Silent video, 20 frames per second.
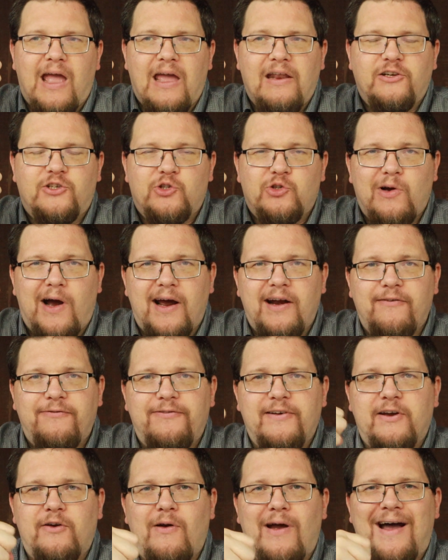and try to
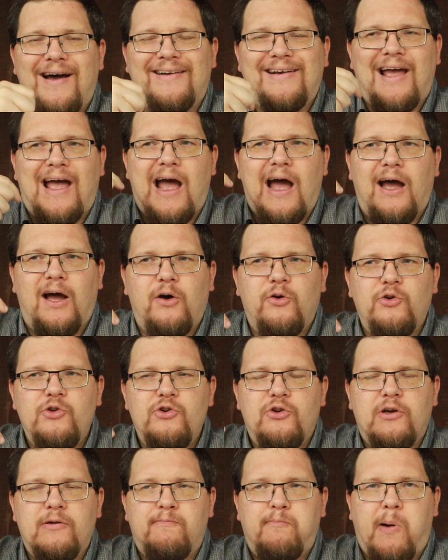figure out how
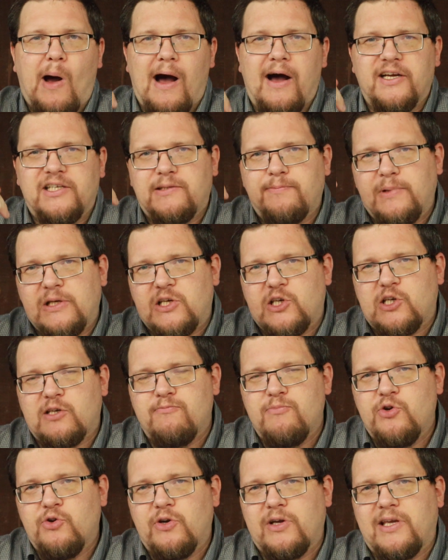you could possibly
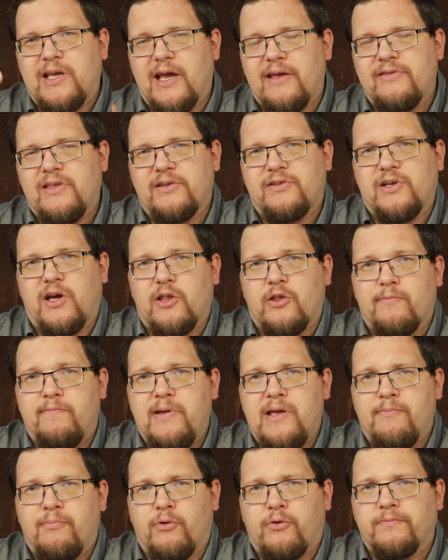communicate that to other
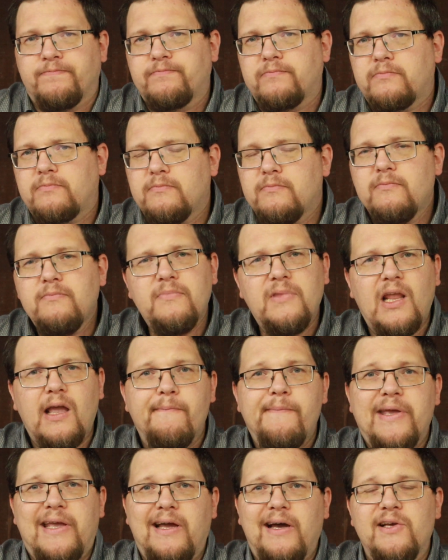people.
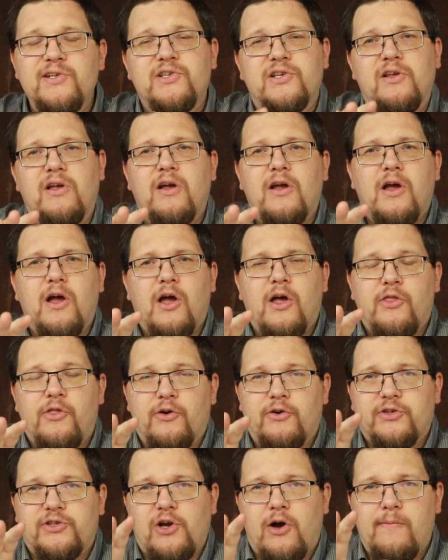Because
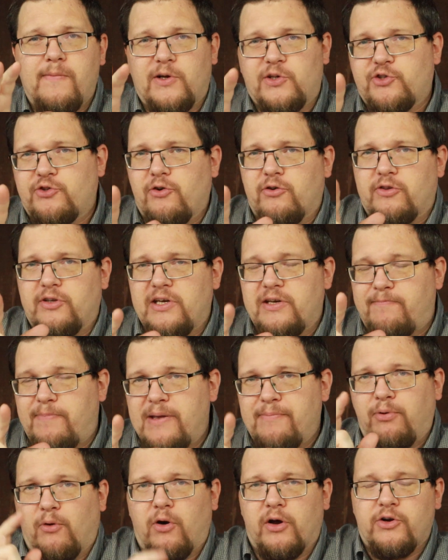there's almost certainly
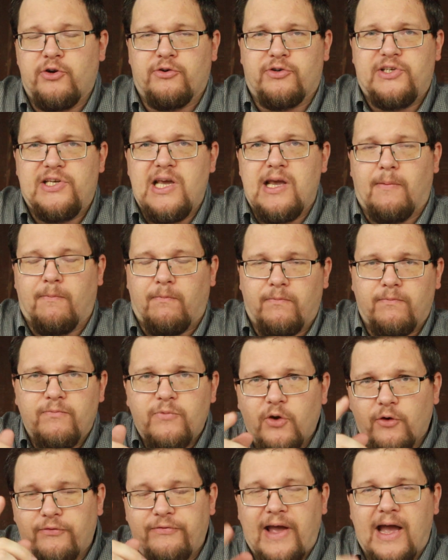people on your team,
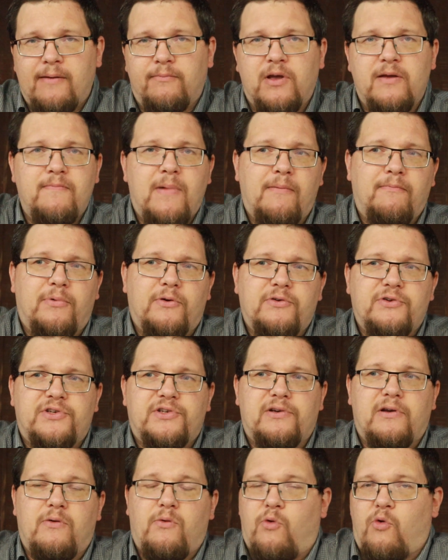your family
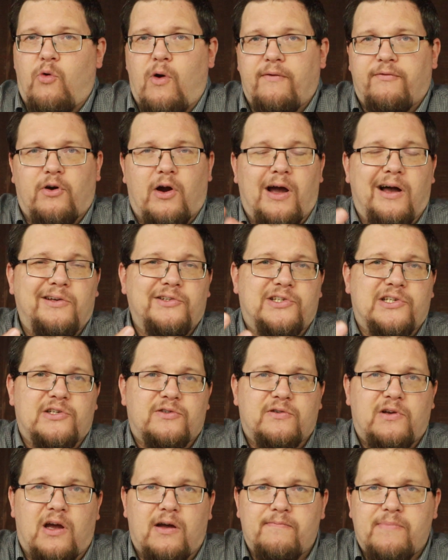members, whoever else
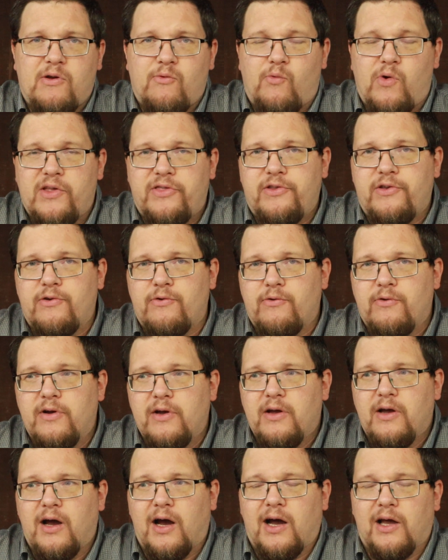is going to be with you
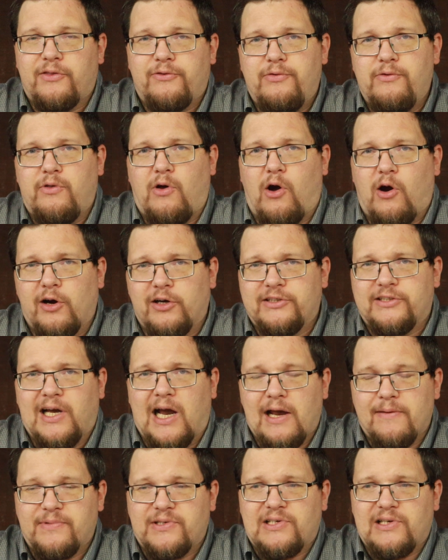through the hard
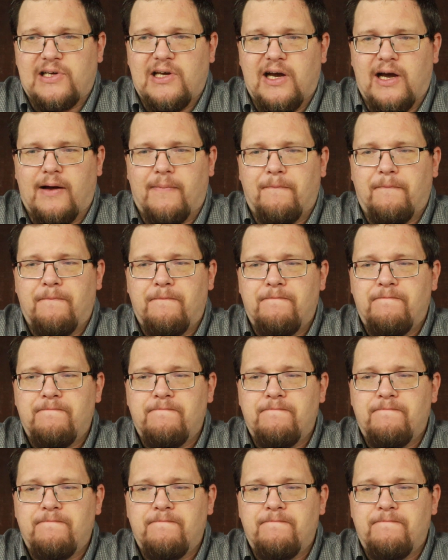times to come.